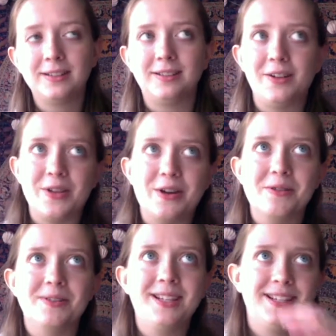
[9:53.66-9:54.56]

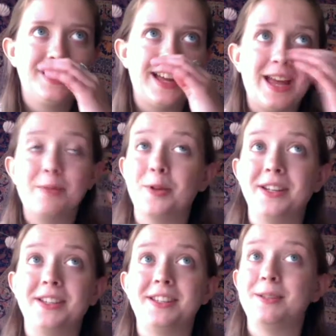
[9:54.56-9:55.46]
although I am
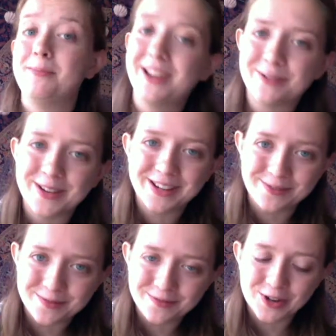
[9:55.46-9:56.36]
going to submit a
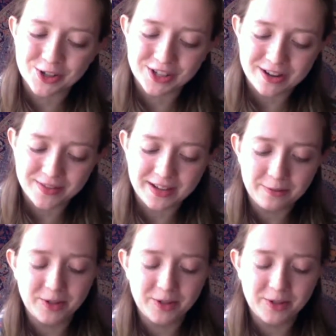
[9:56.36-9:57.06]
written version of it,